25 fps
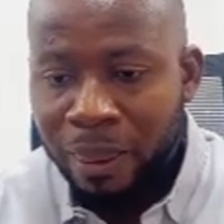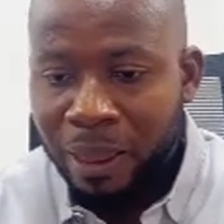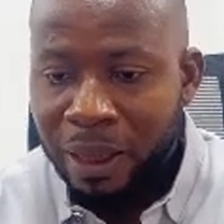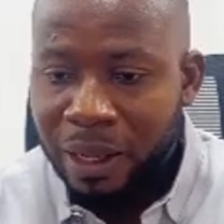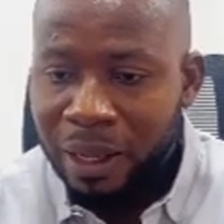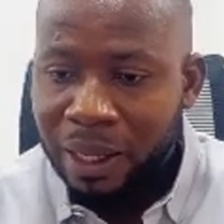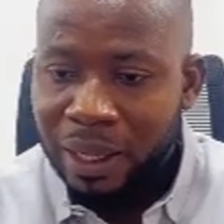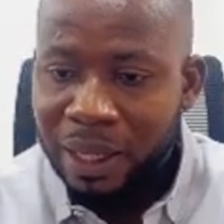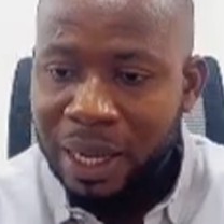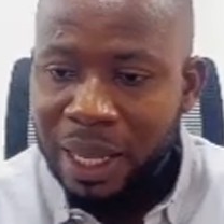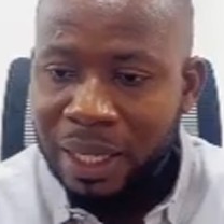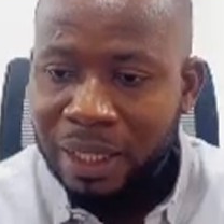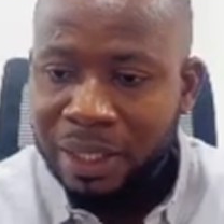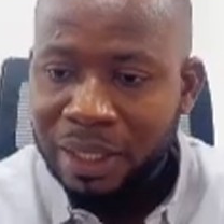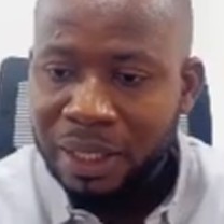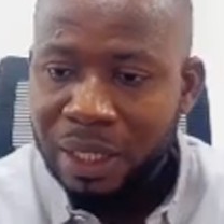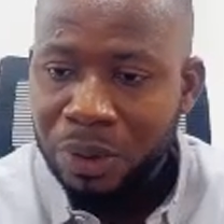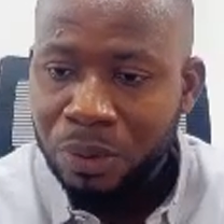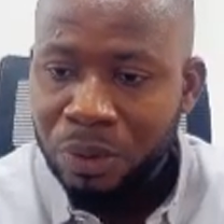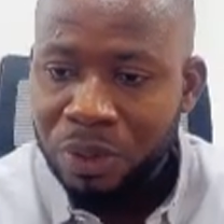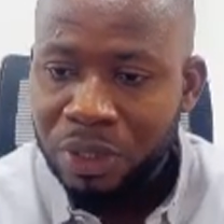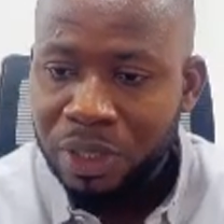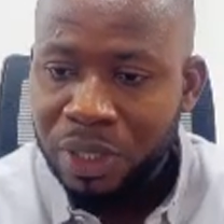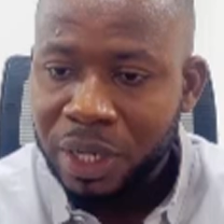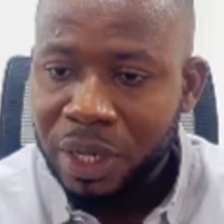Lastly,
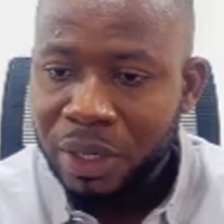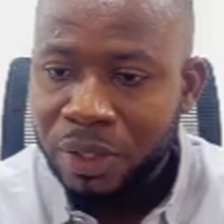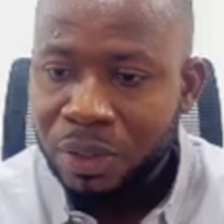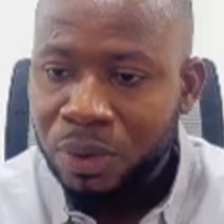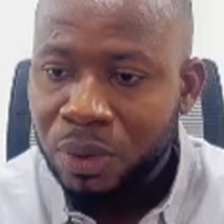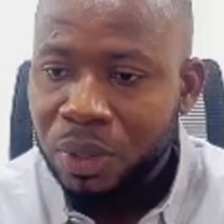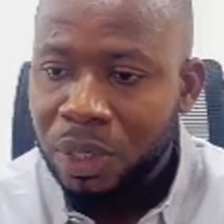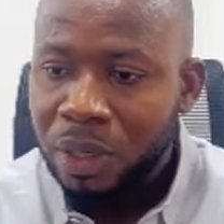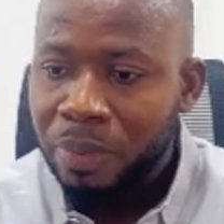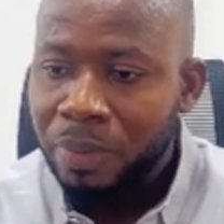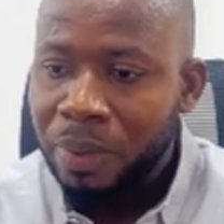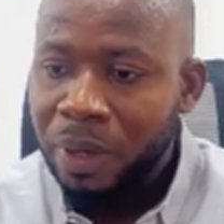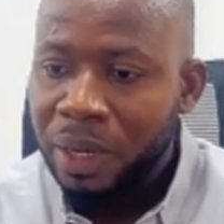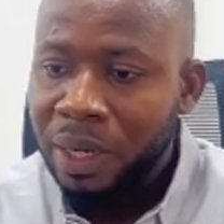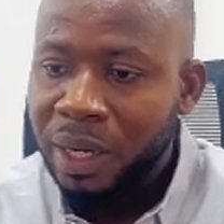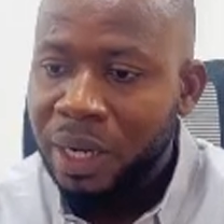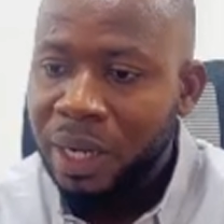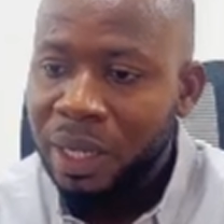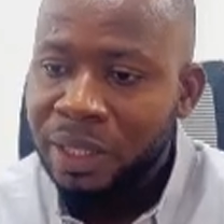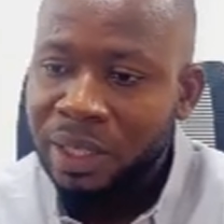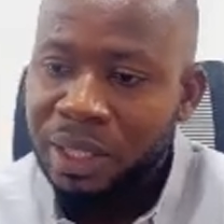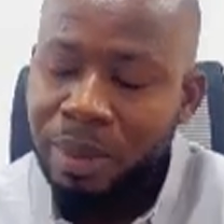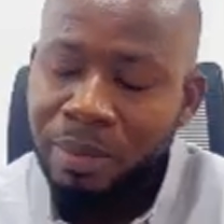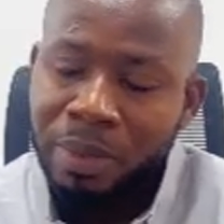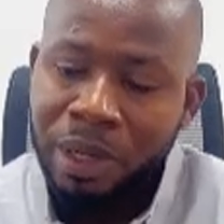with regards to the panel
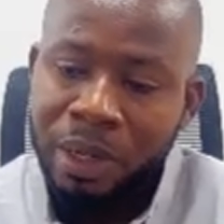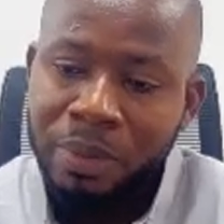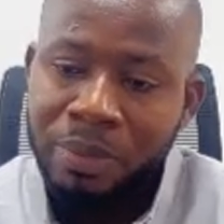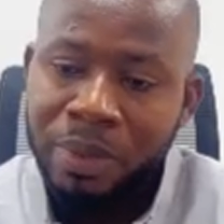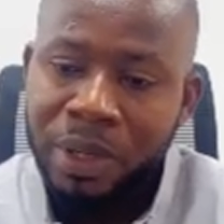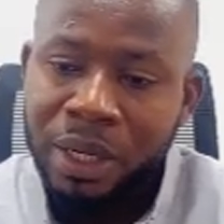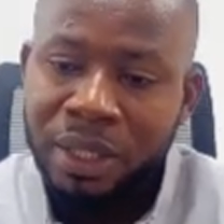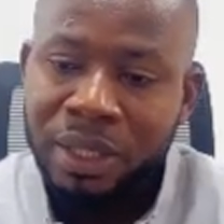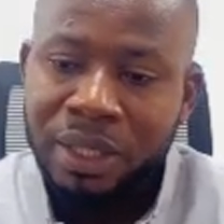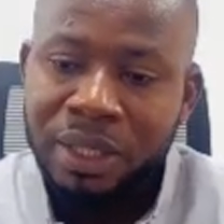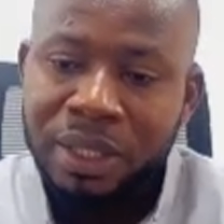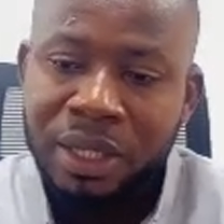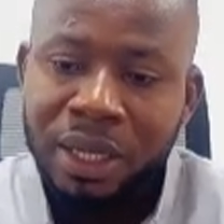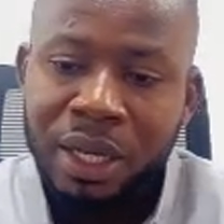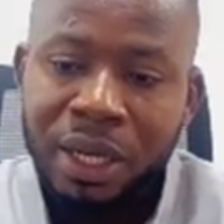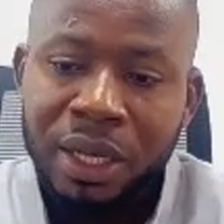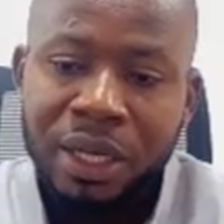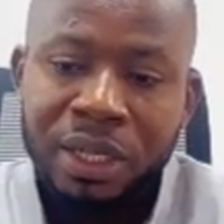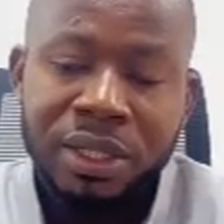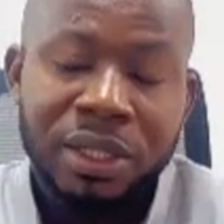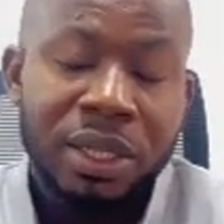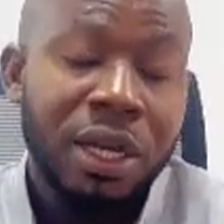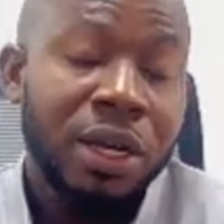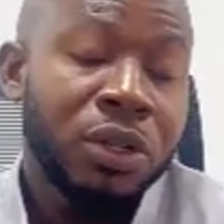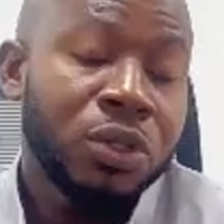assembly practice,
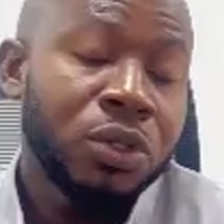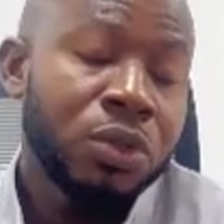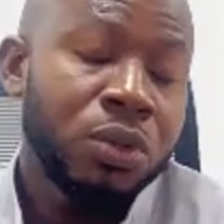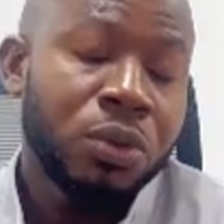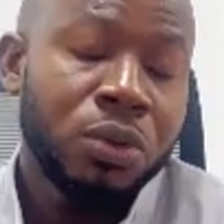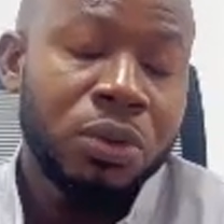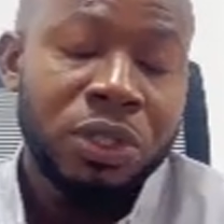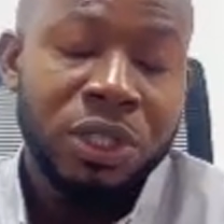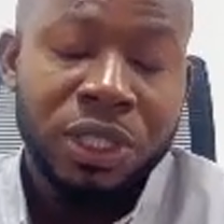is our tool